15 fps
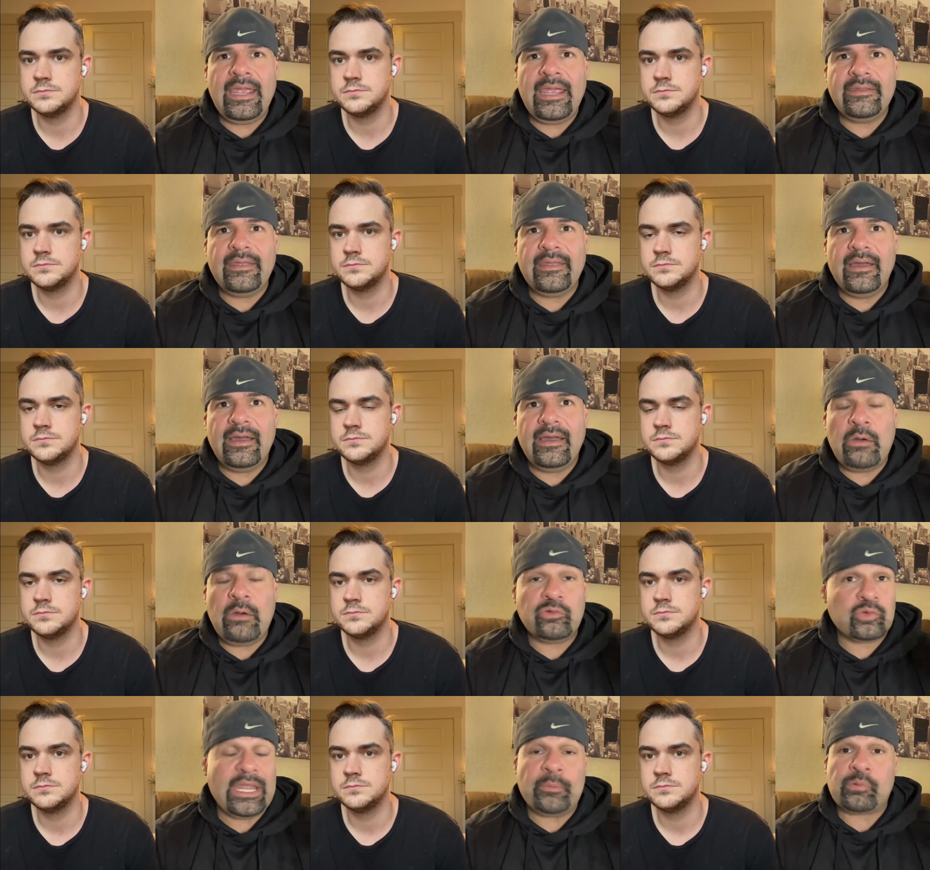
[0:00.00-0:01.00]
Speaker 1: and
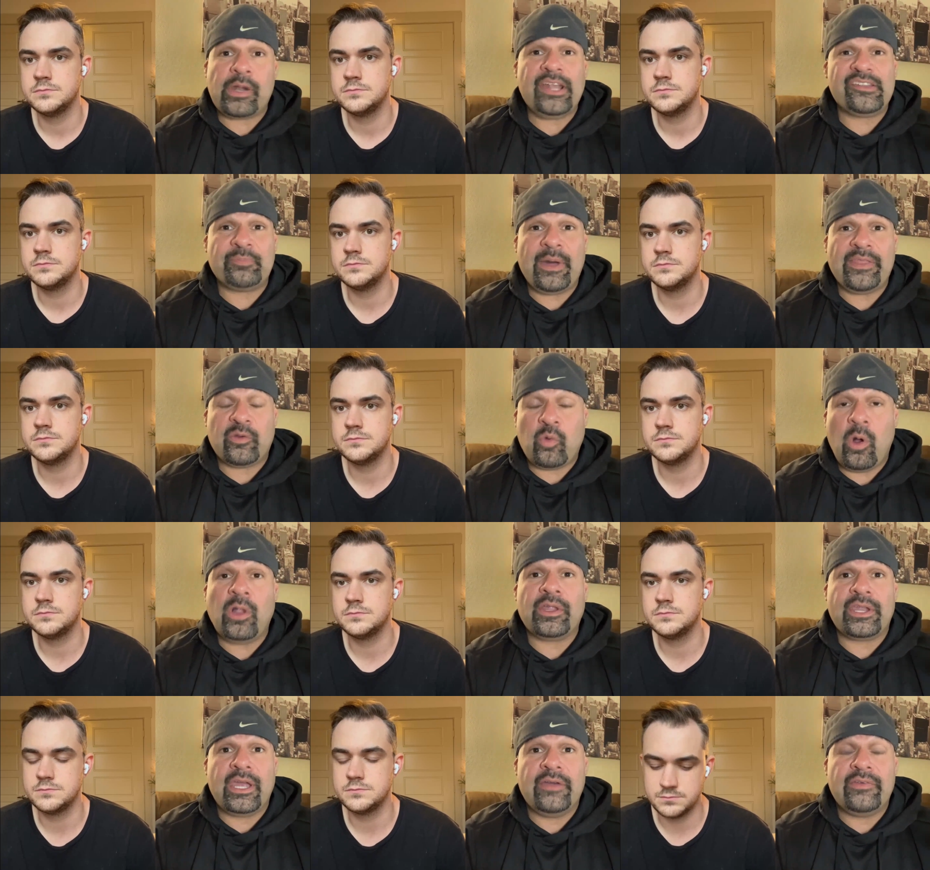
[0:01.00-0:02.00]
uh, I was really impressed by
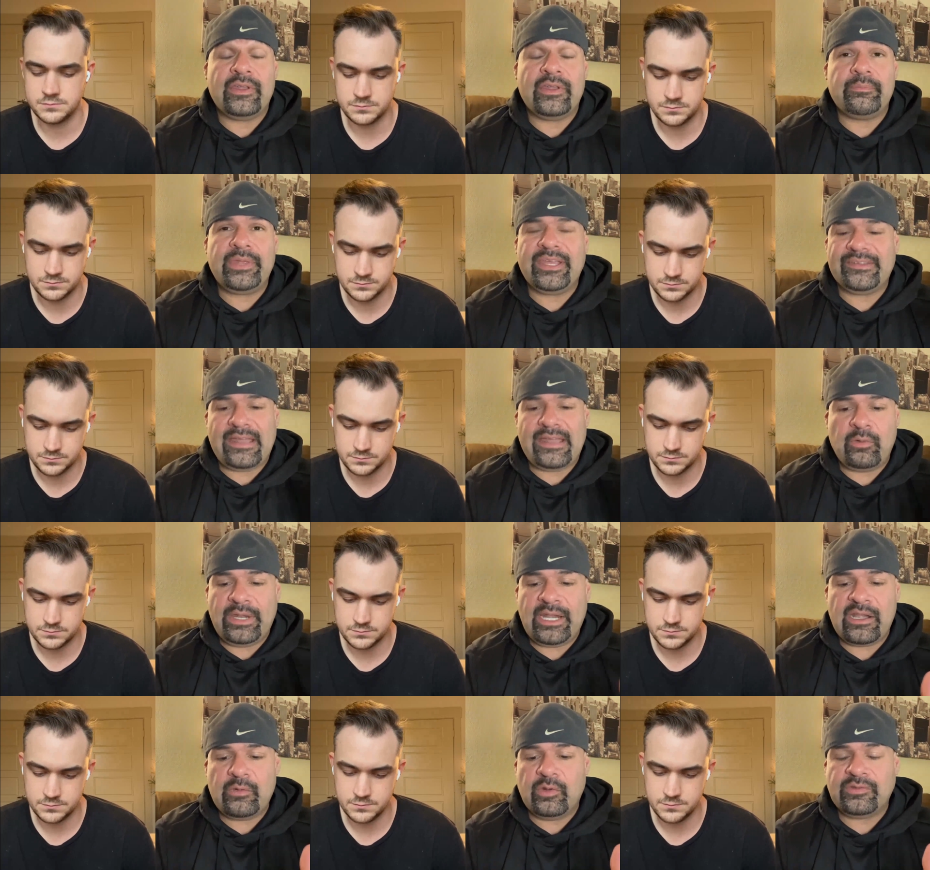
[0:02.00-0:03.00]
the quality of it
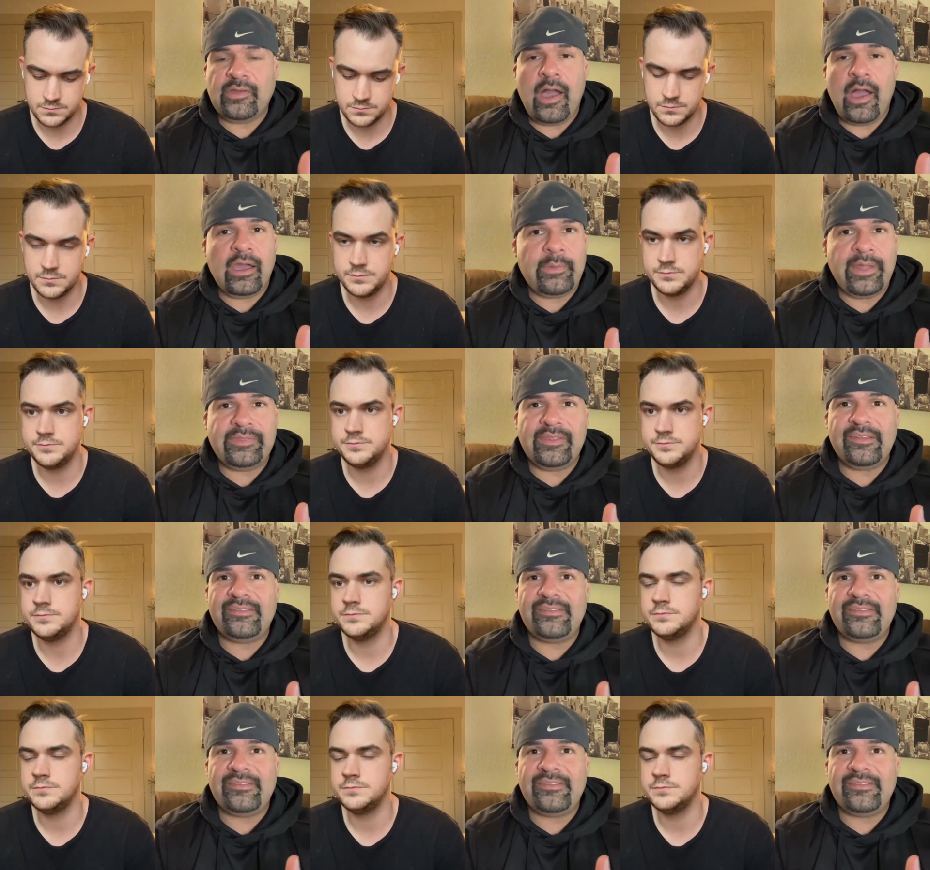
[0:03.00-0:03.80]
because I don't hear anyone talking